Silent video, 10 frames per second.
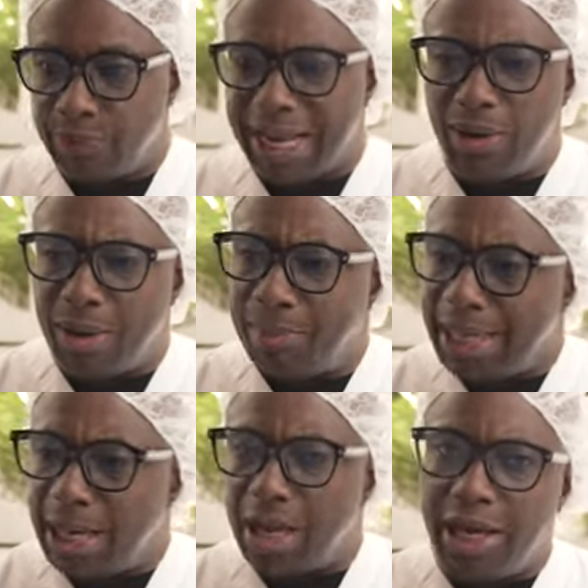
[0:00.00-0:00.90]
now I'm
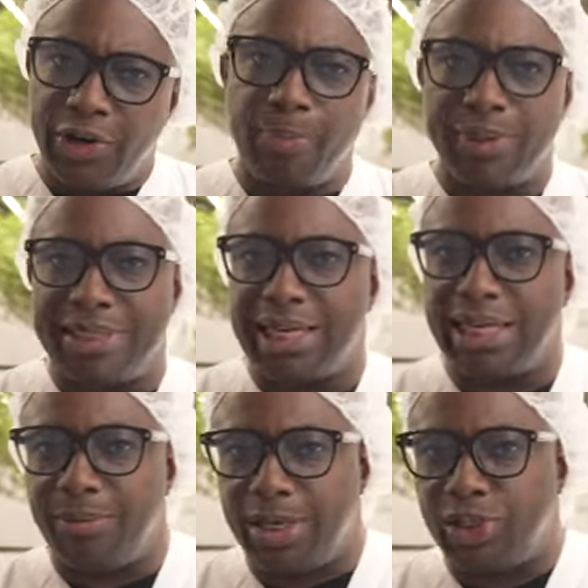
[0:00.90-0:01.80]
like 100%
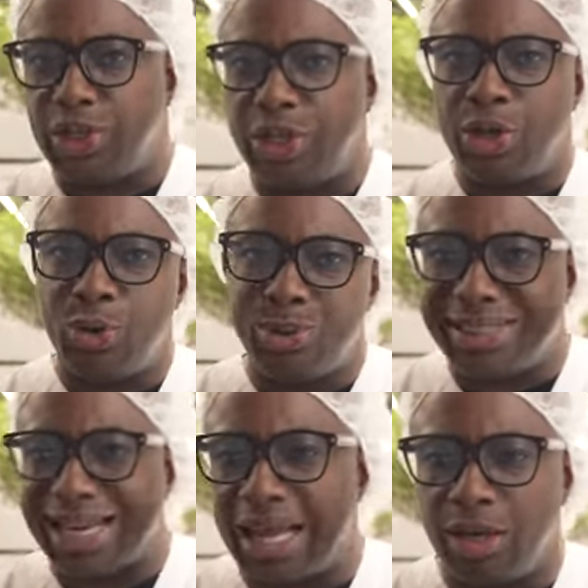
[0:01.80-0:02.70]
commission, no
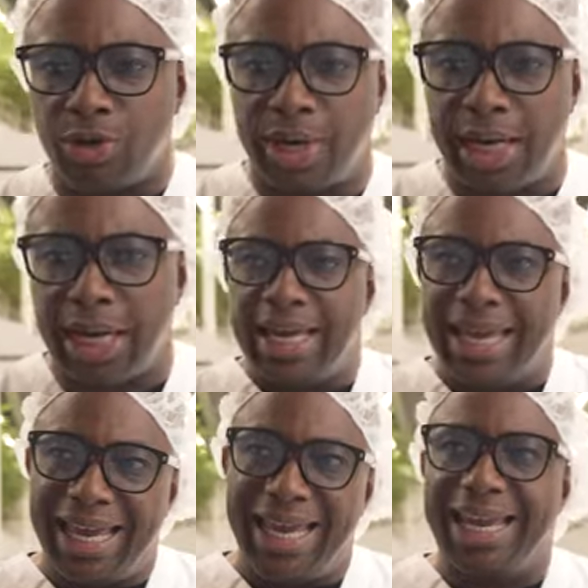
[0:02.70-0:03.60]
salary,
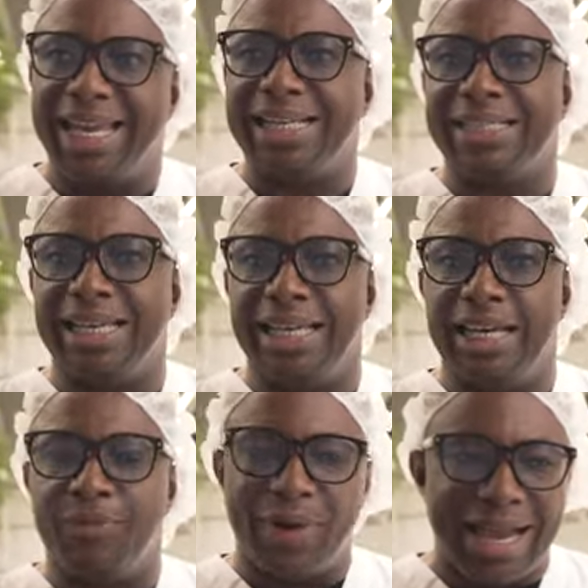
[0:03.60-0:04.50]
and uh,
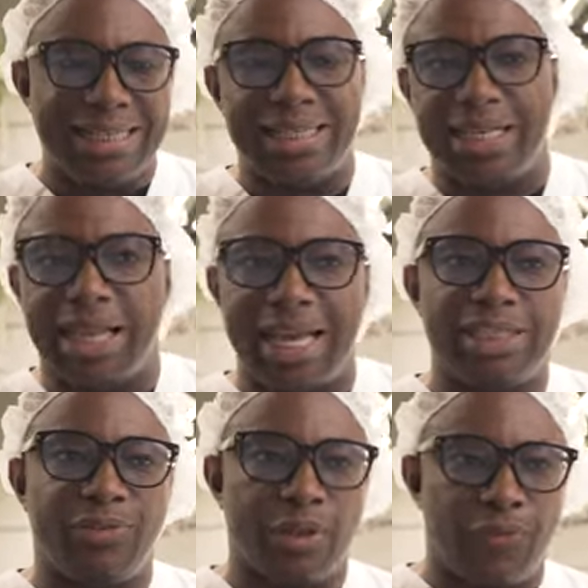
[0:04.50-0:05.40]
advising
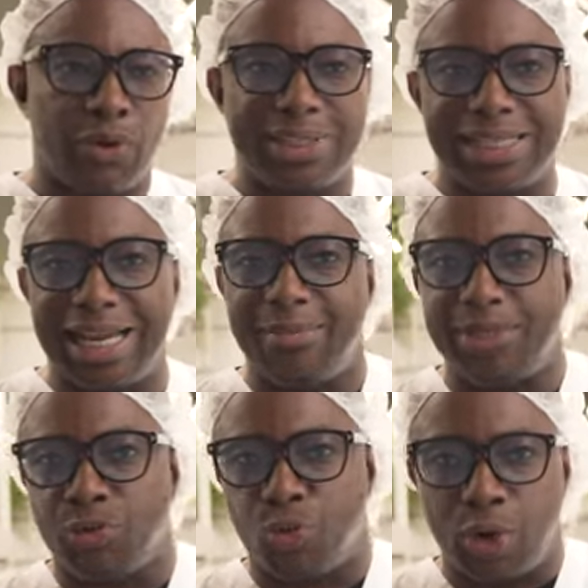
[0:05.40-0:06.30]
clients for the first time
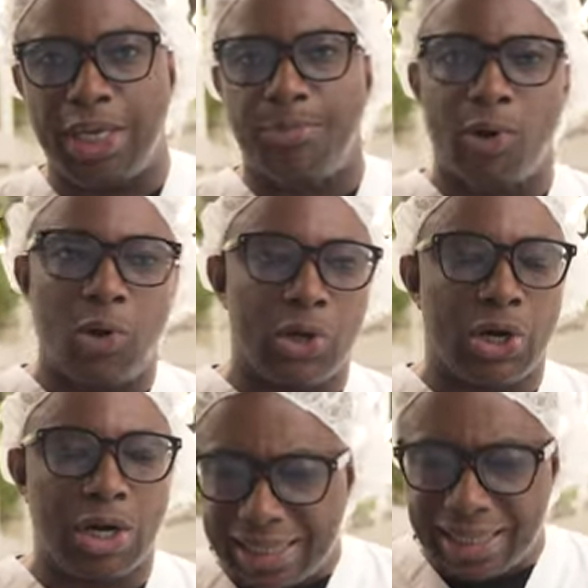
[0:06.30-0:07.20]
as a rookie broker.